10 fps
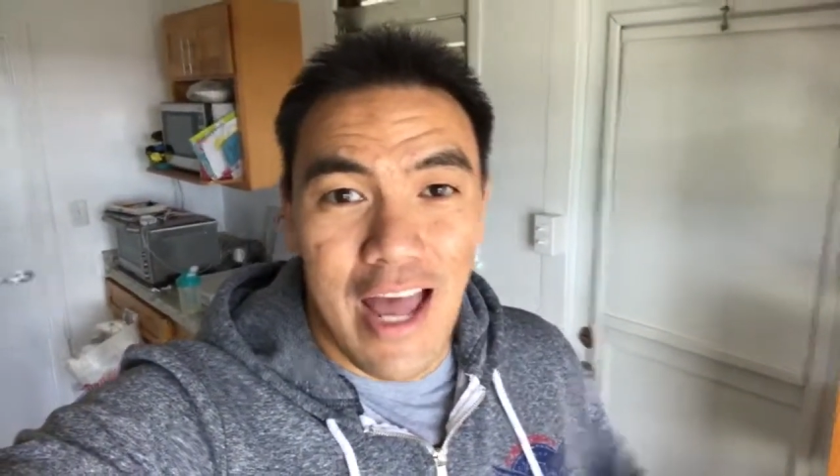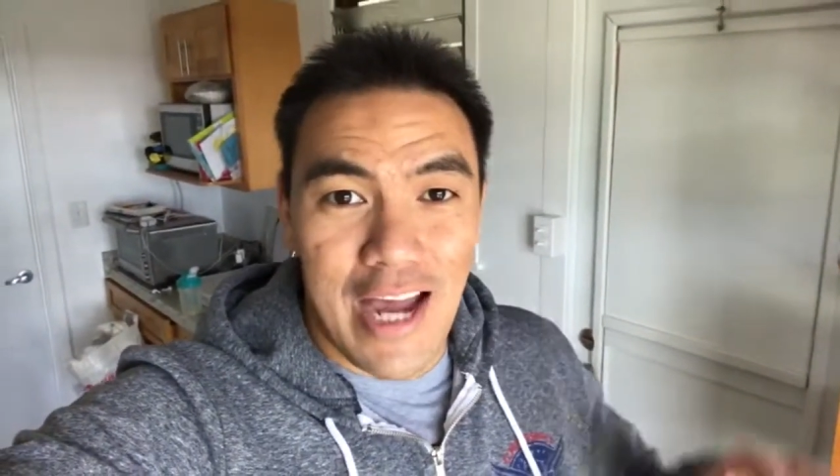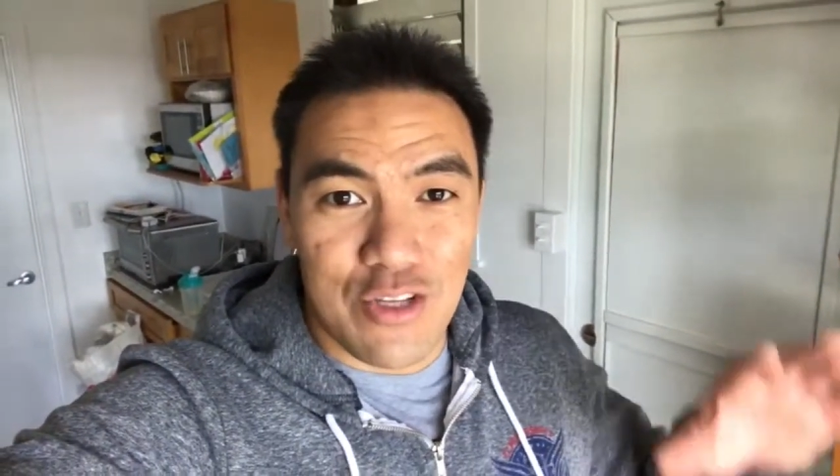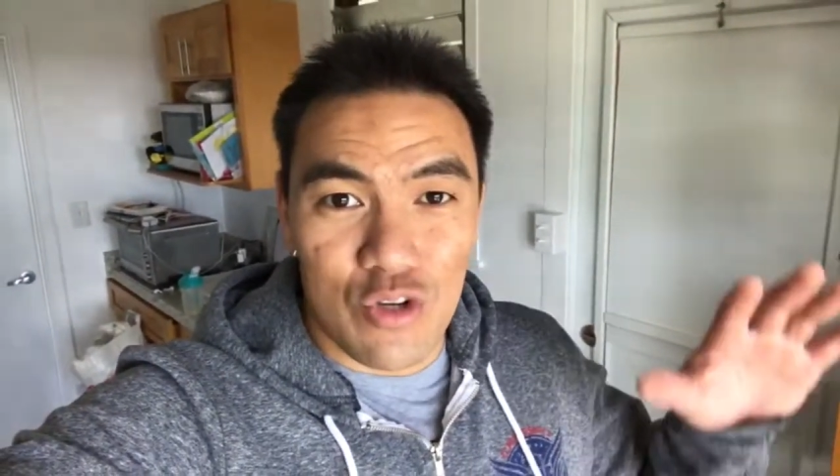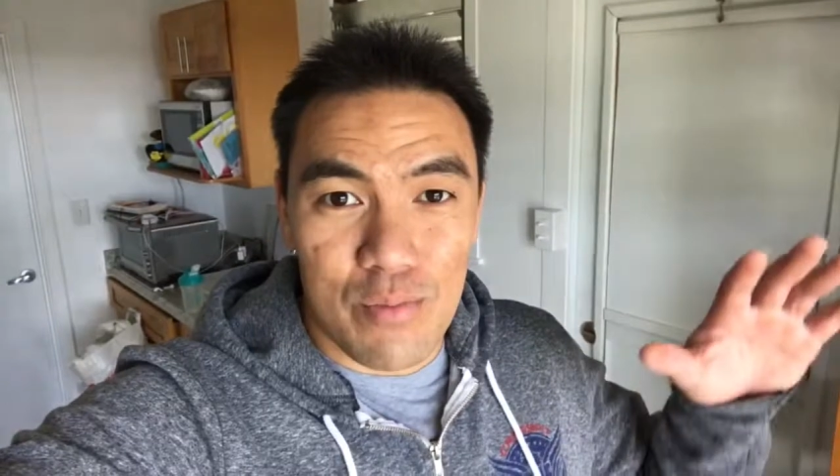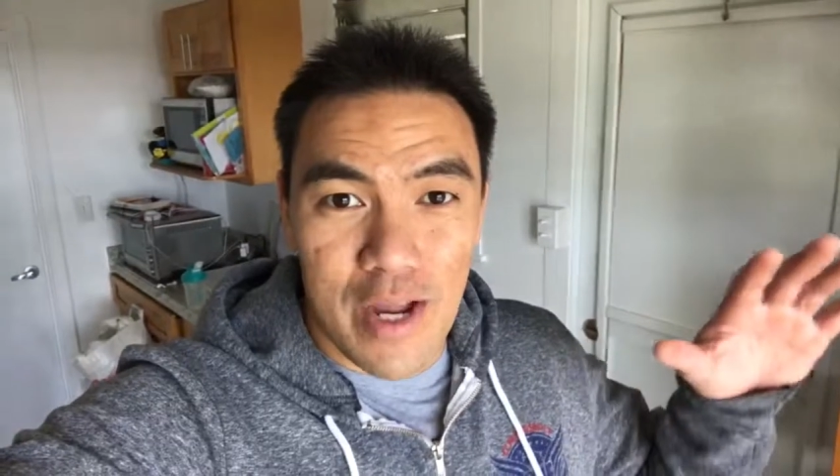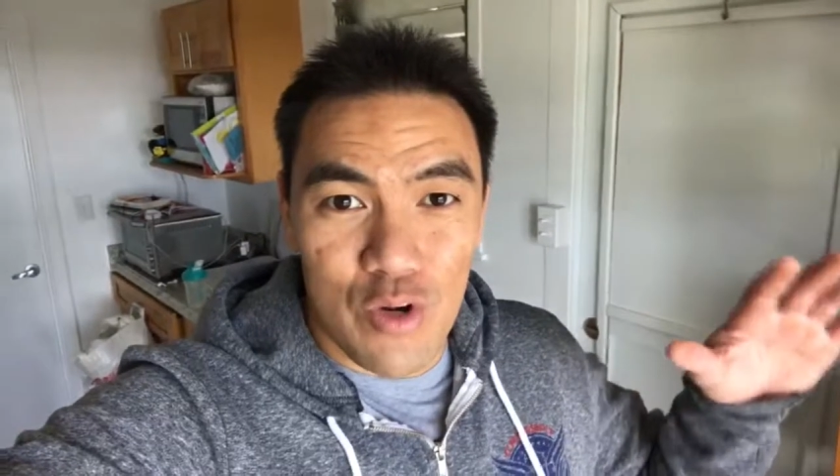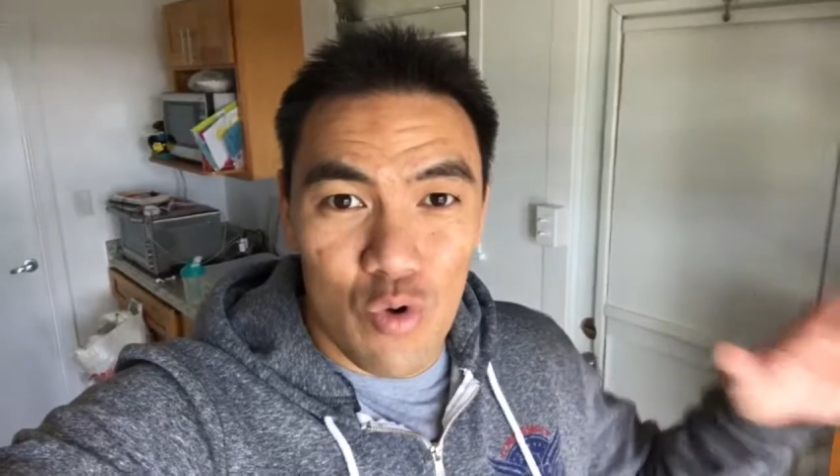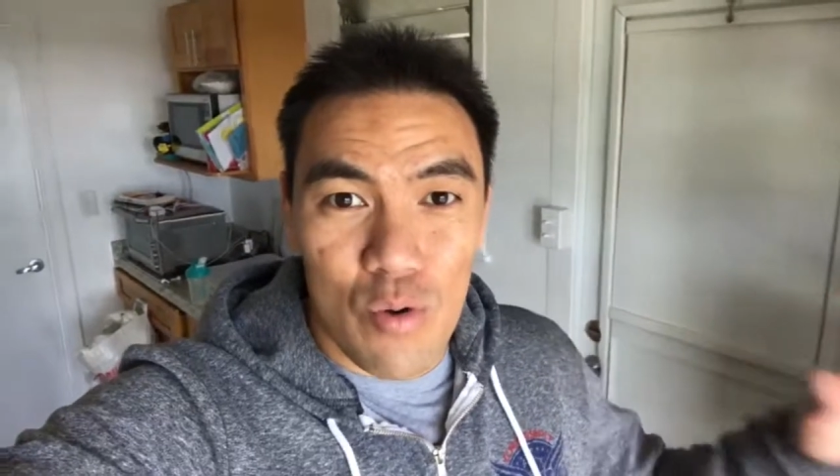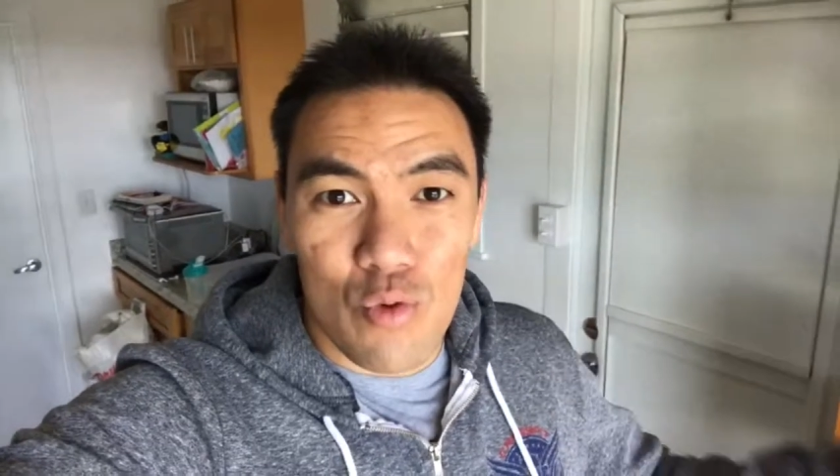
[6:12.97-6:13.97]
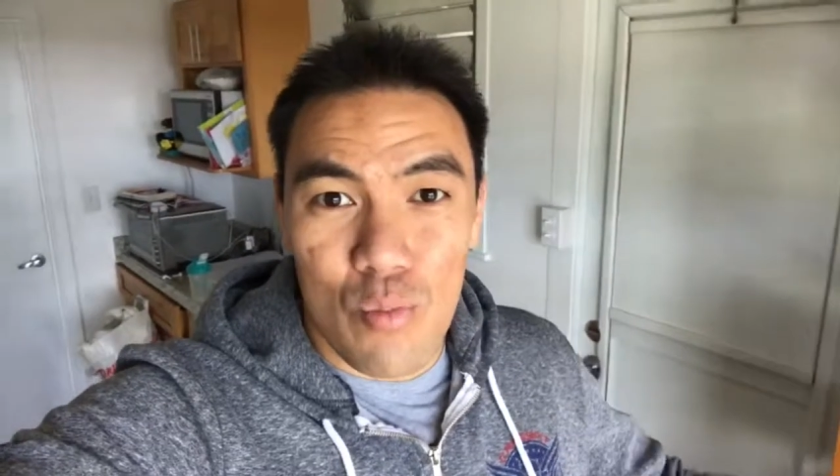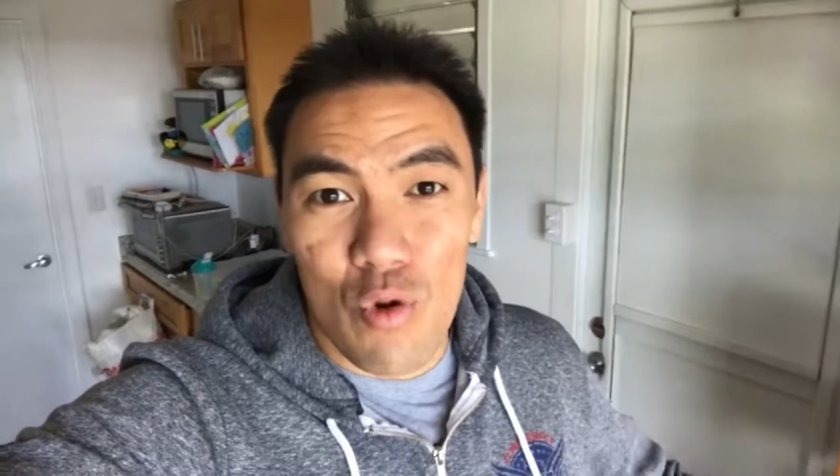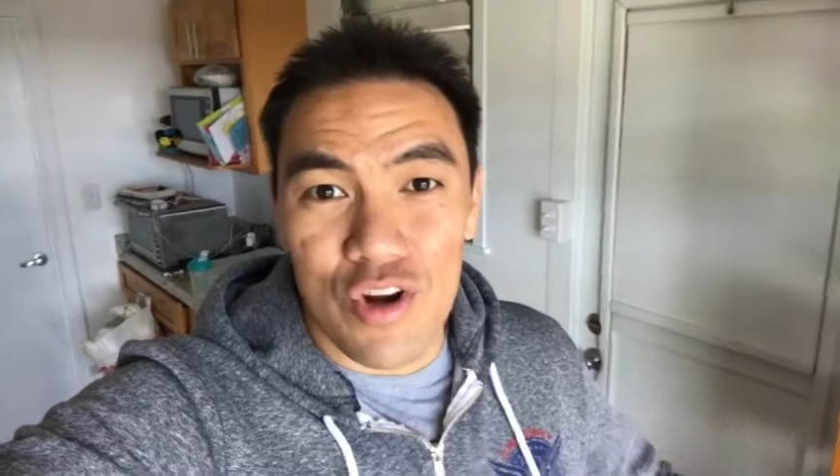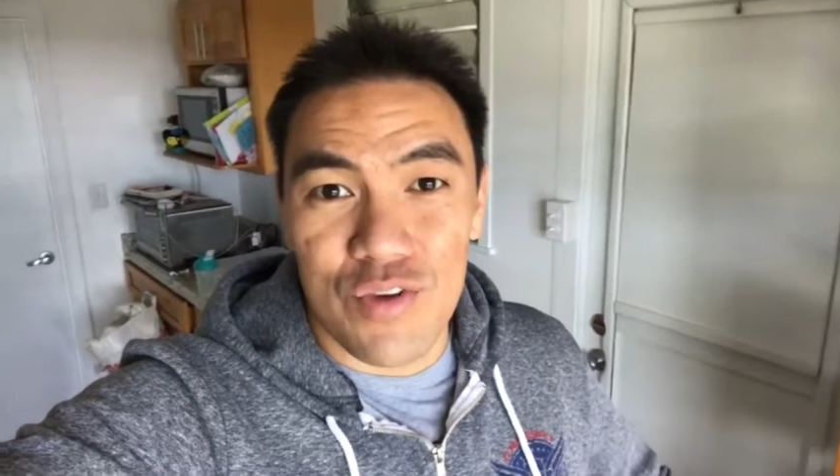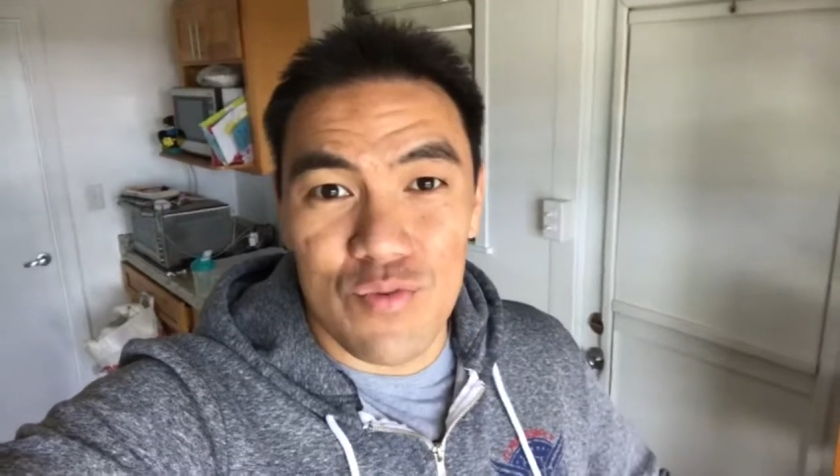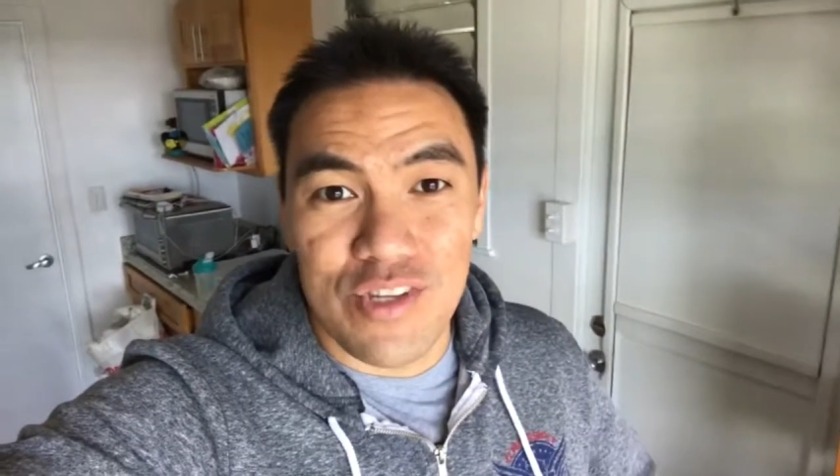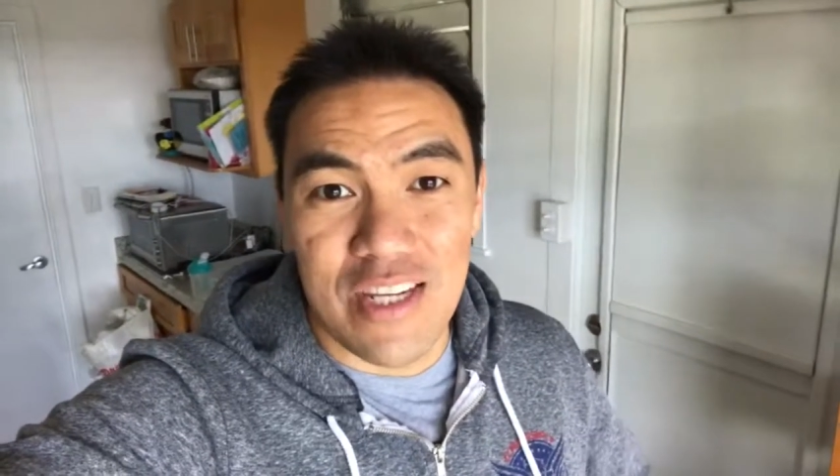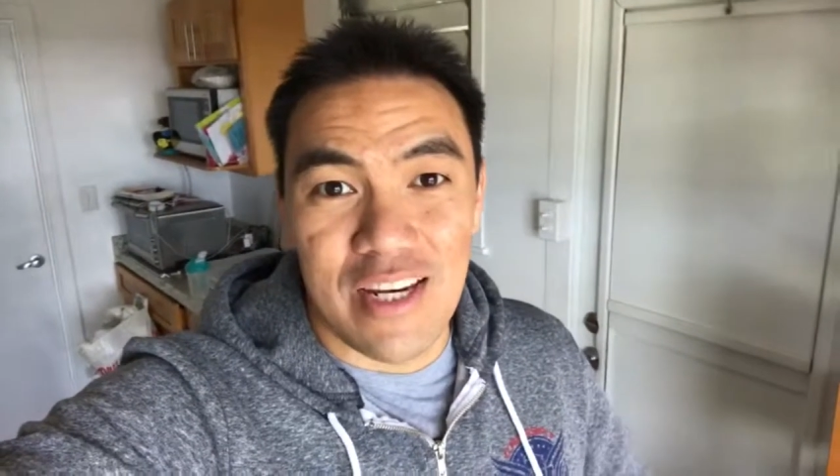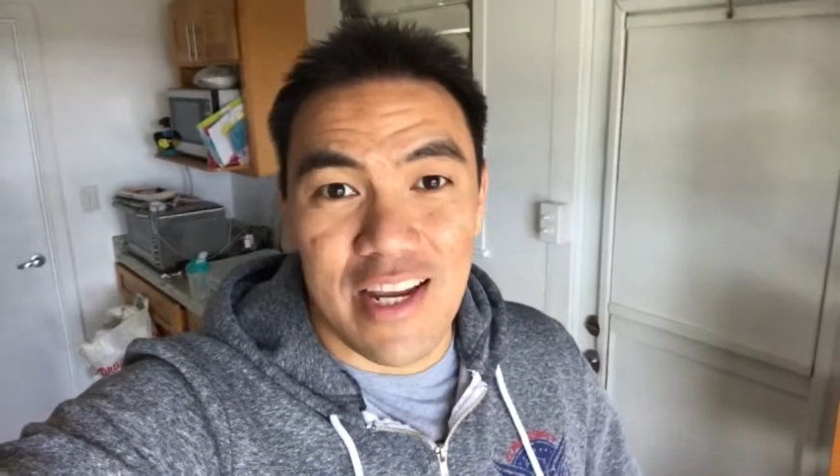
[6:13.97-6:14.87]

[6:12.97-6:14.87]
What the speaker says: I took my normal morning routine